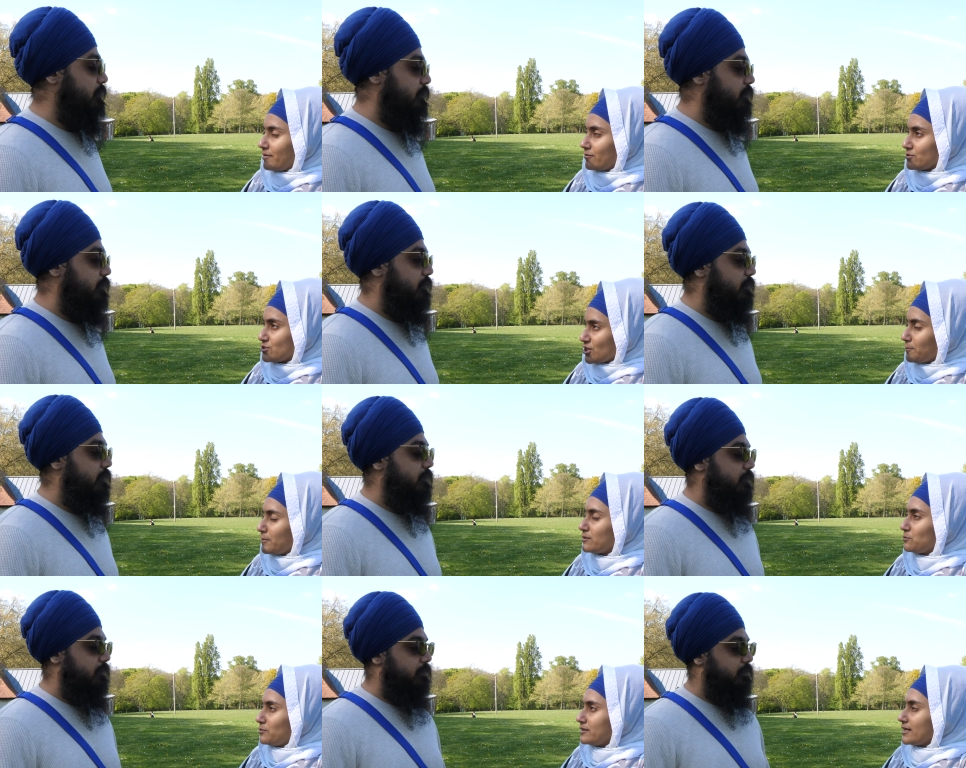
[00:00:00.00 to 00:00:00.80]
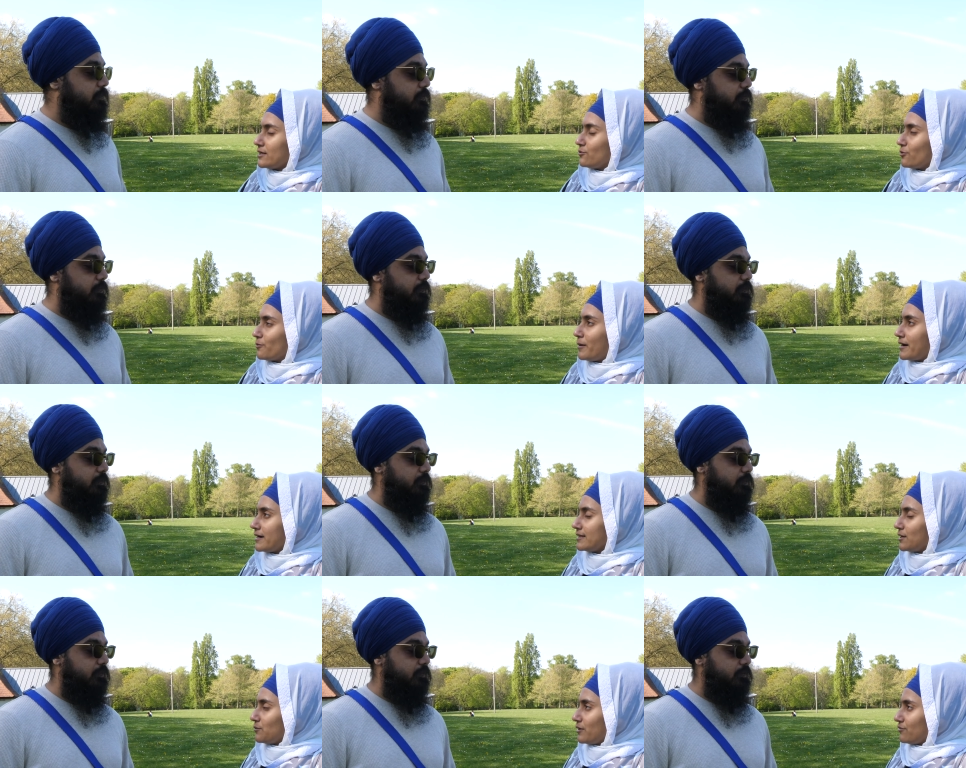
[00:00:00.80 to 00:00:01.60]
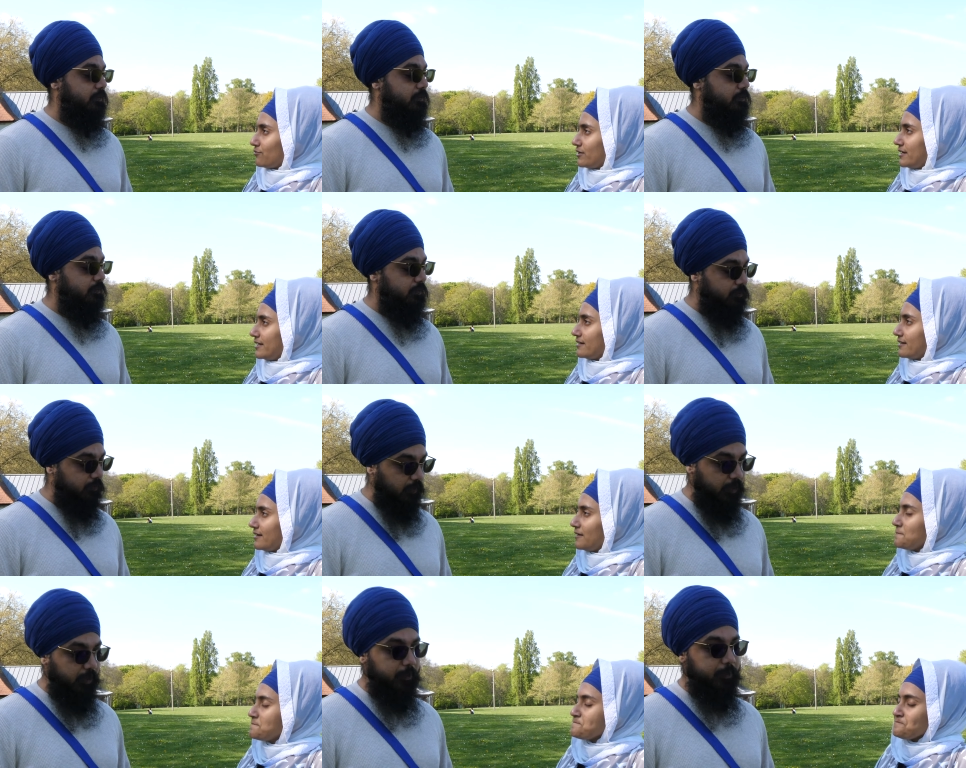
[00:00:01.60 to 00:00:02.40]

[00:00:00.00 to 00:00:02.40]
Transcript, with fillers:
Speaker 1: Shabad, with that Gurbani that we're reading, Hannah? Yep.